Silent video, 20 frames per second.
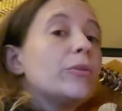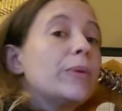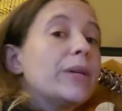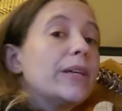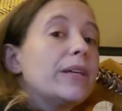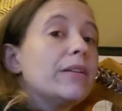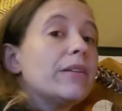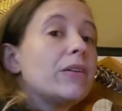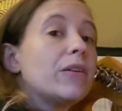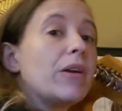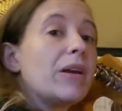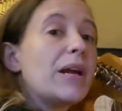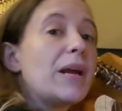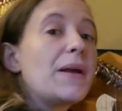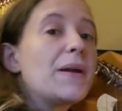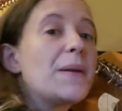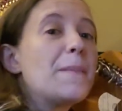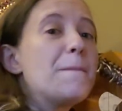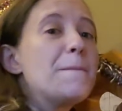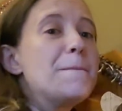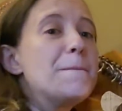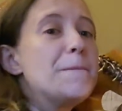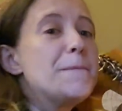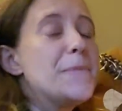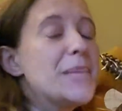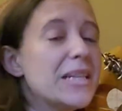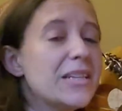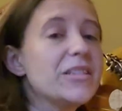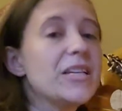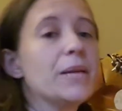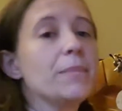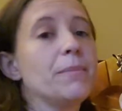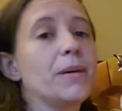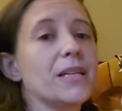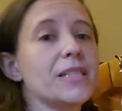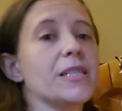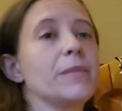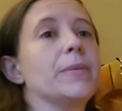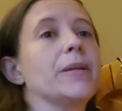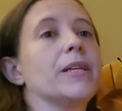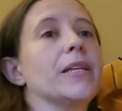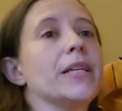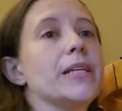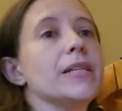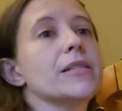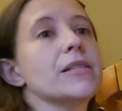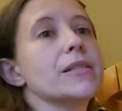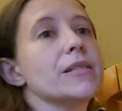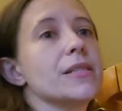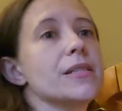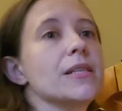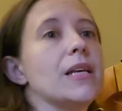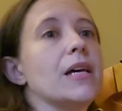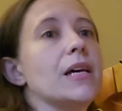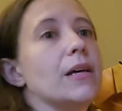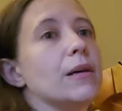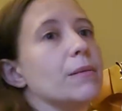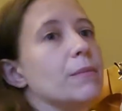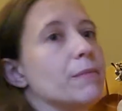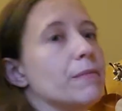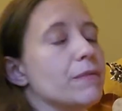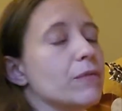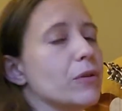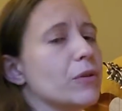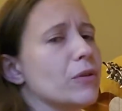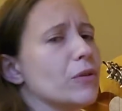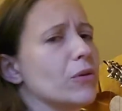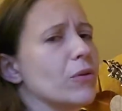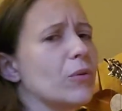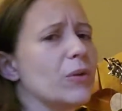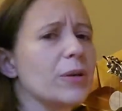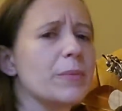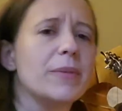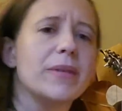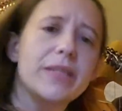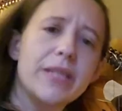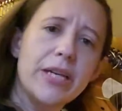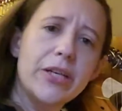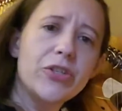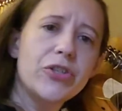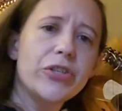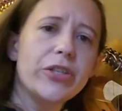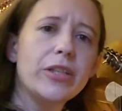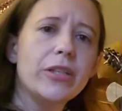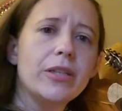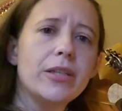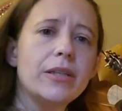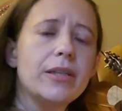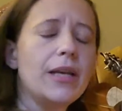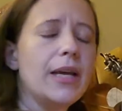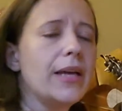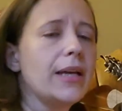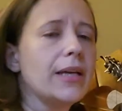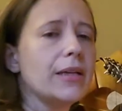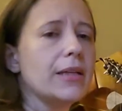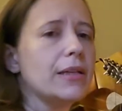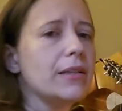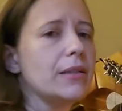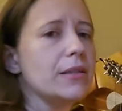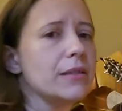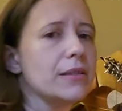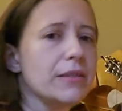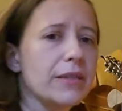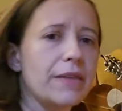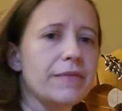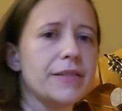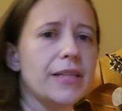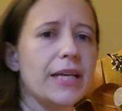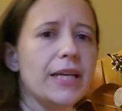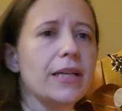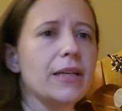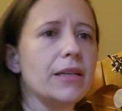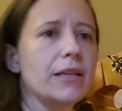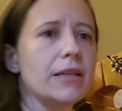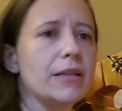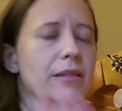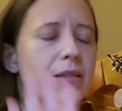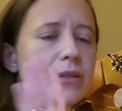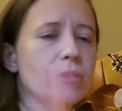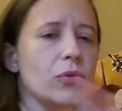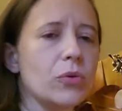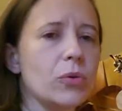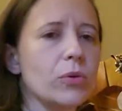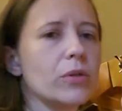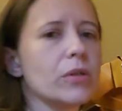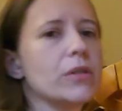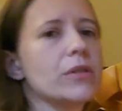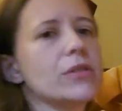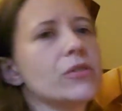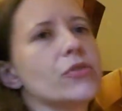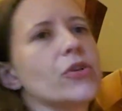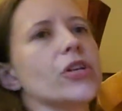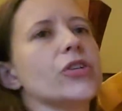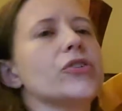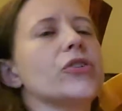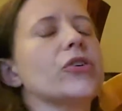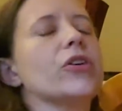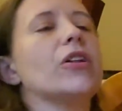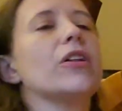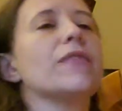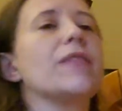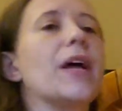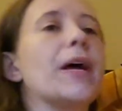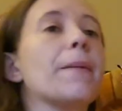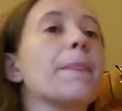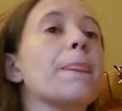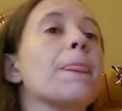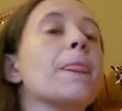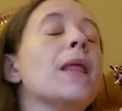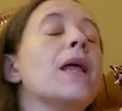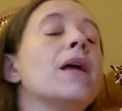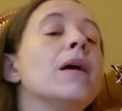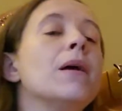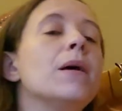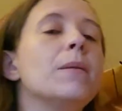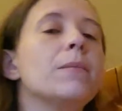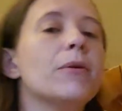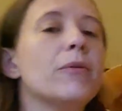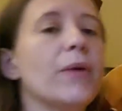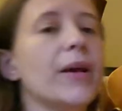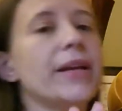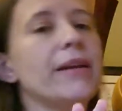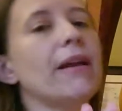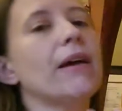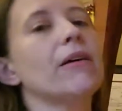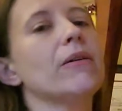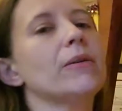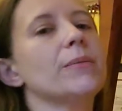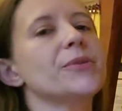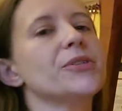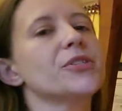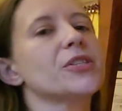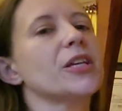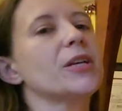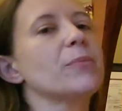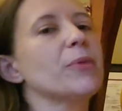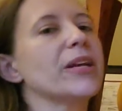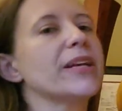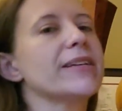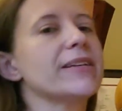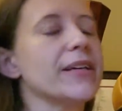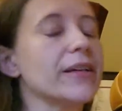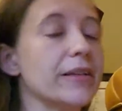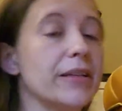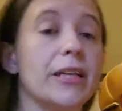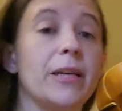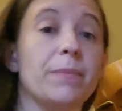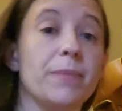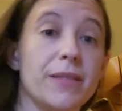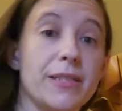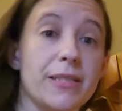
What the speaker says: reel. There are a million possibilities for ornamentation and left hand and chord structure and all of that. But right now I'm just going to break it down and keep it